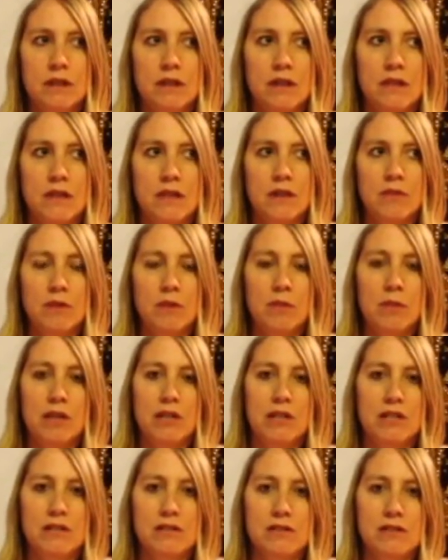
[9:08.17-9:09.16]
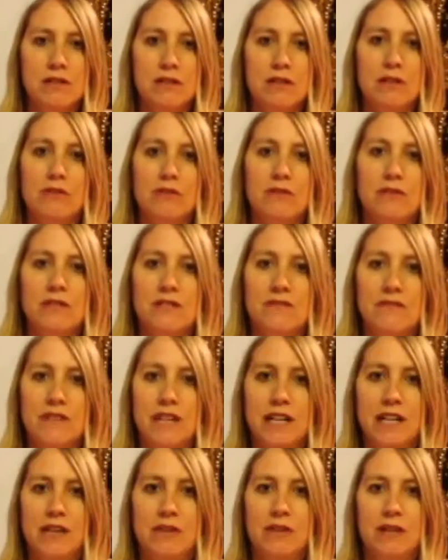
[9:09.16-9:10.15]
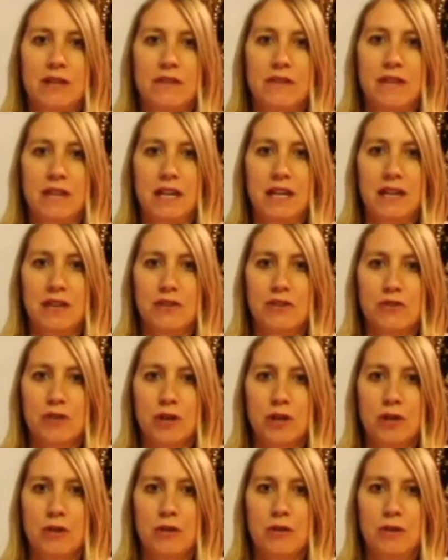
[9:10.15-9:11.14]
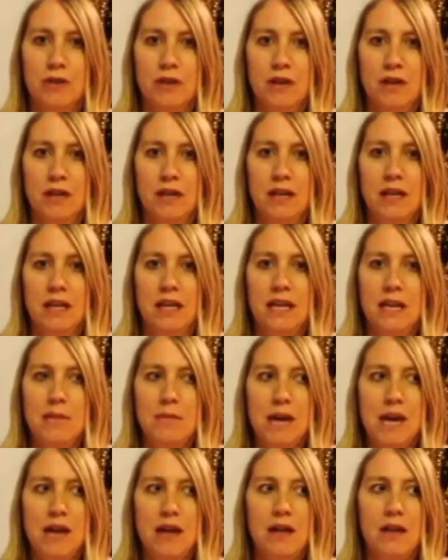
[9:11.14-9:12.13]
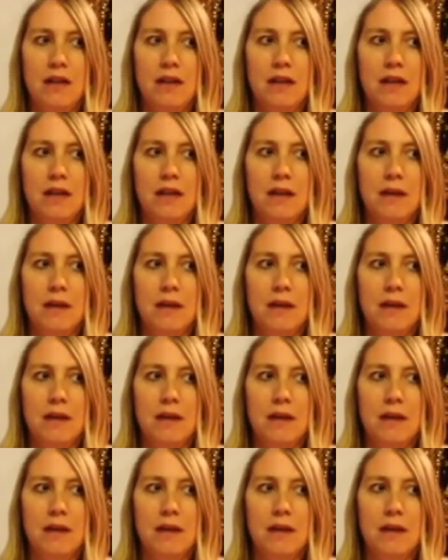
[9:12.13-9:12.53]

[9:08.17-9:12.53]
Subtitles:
what I'm going to do is include this video in the intro email